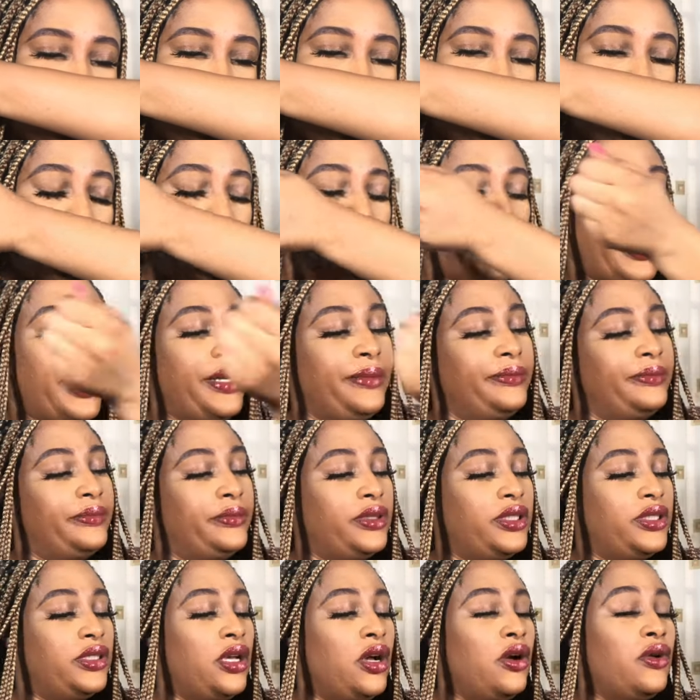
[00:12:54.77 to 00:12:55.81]
Okay,
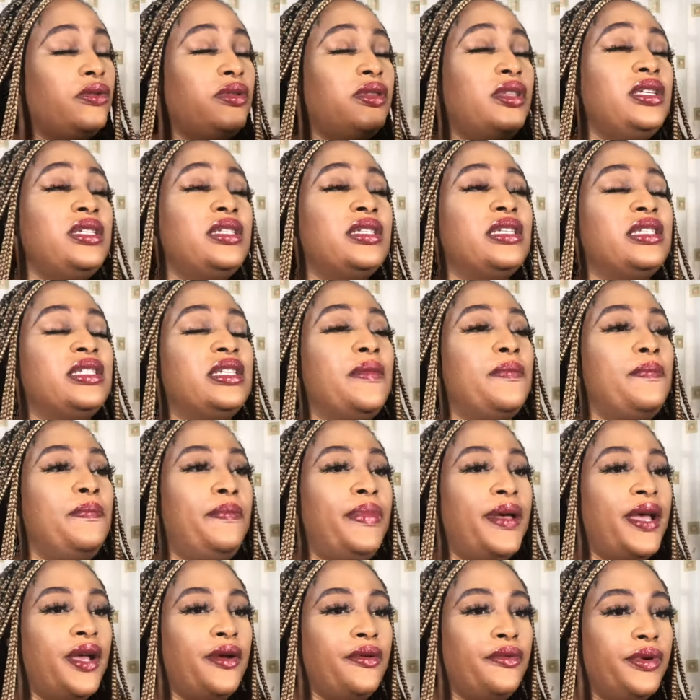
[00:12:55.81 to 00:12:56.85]
so this is a
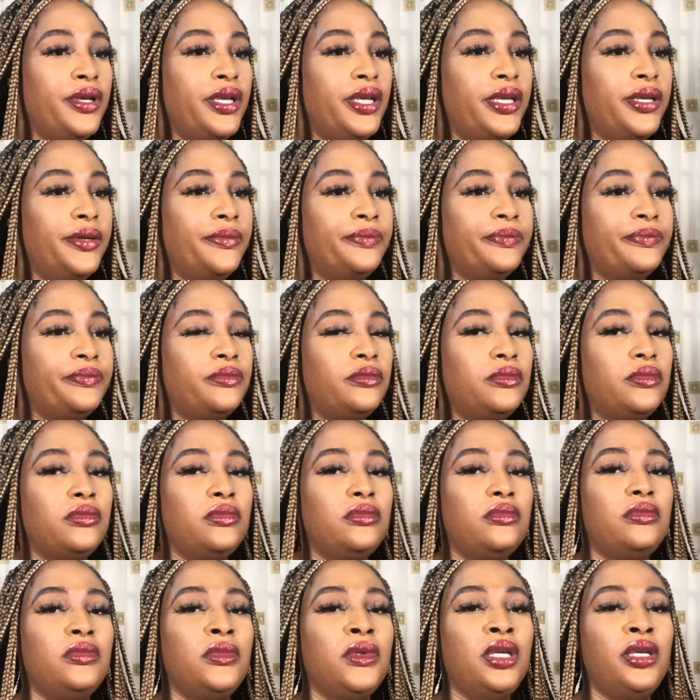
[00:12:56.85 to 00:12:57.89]
berry
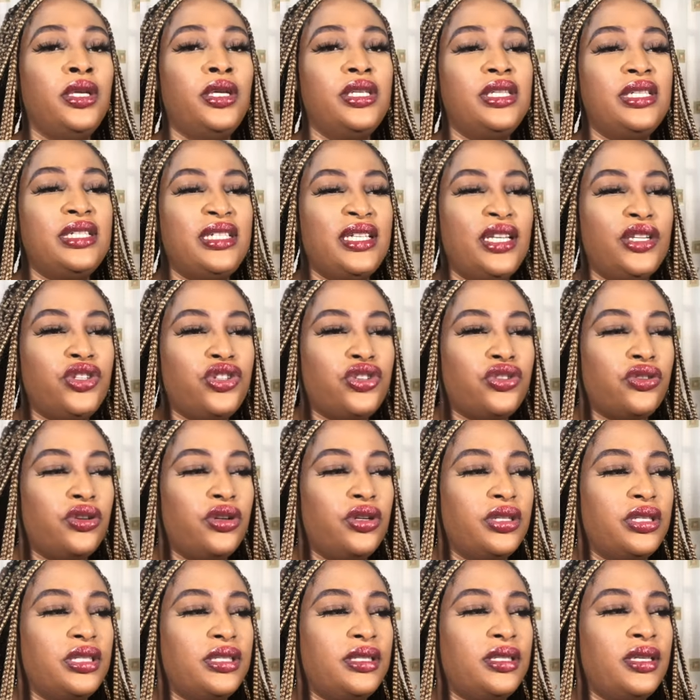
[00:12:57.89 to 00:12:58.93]

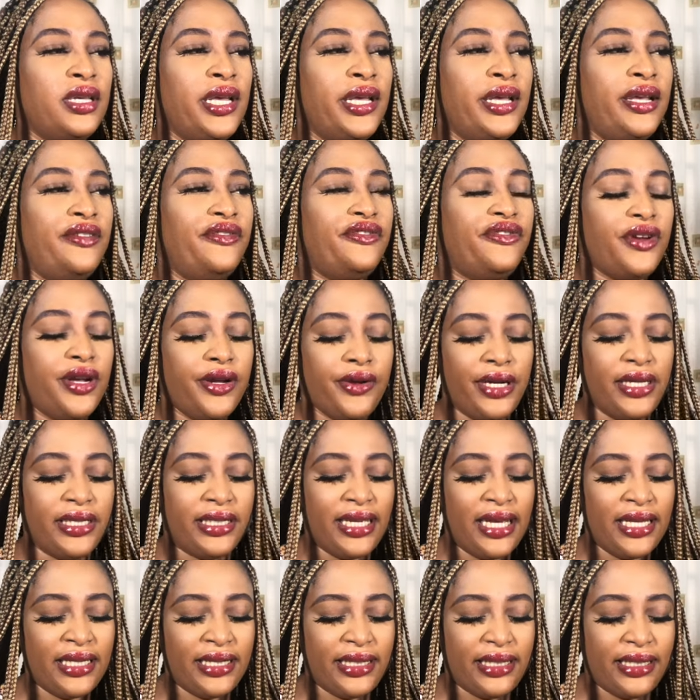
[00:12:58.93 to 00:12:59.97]
citrus fragrance.
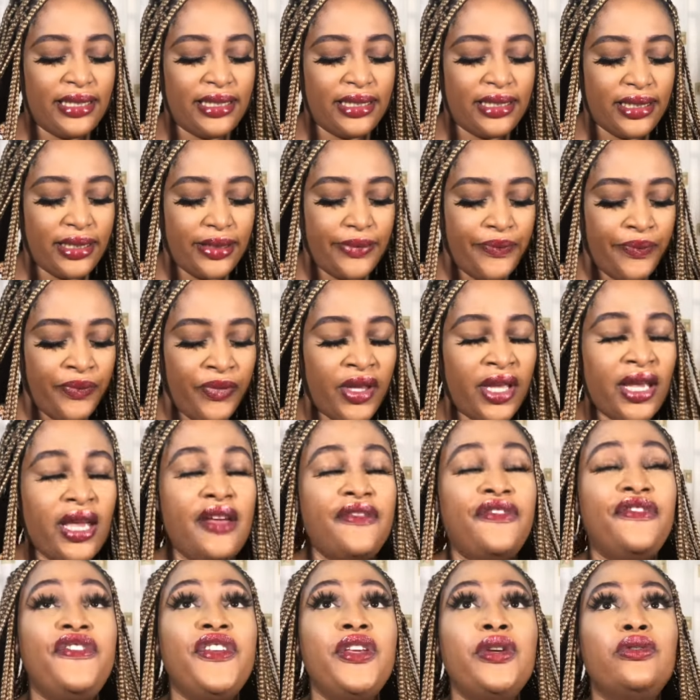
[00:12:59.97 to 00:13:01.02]
It's,
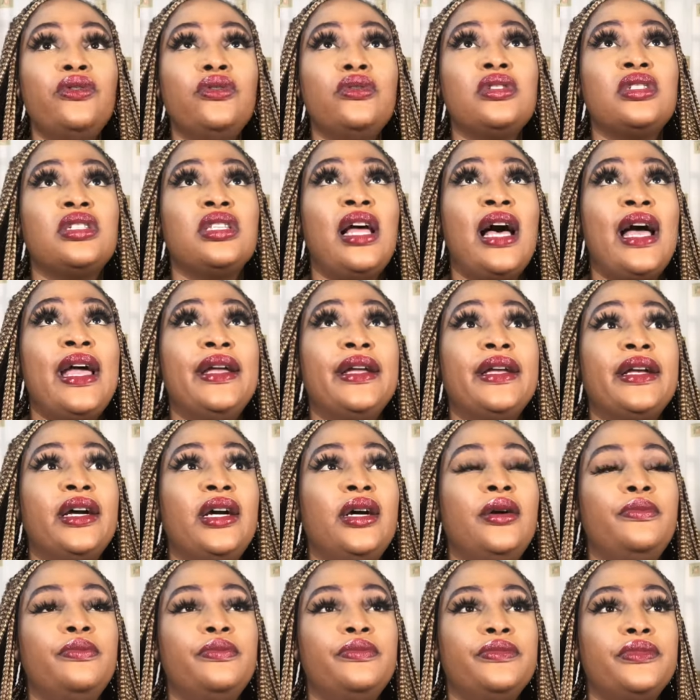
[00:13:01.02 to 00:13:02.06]
it feels like
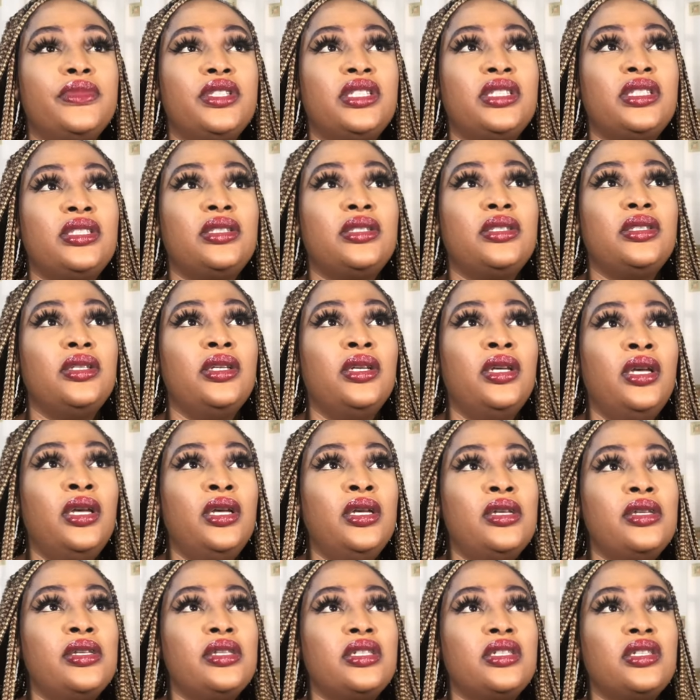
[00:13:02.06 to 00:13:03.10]
um,
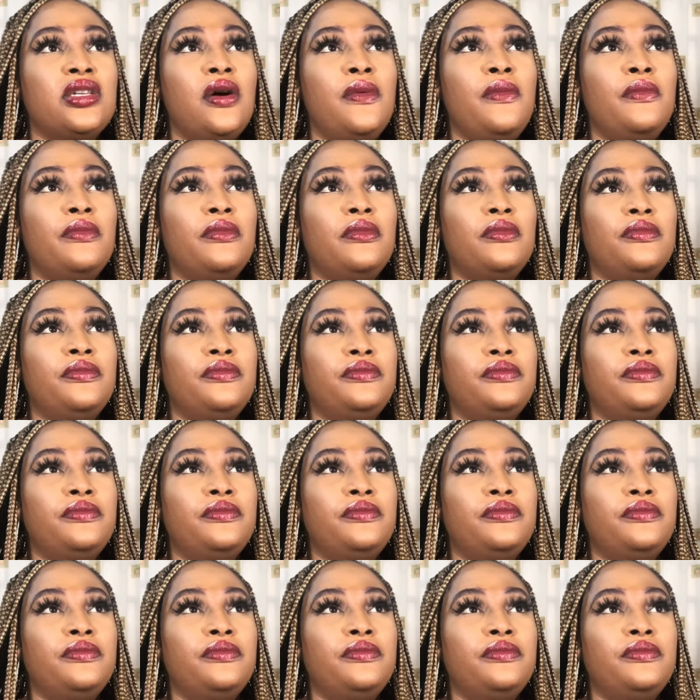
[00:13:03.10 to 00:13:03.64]
some,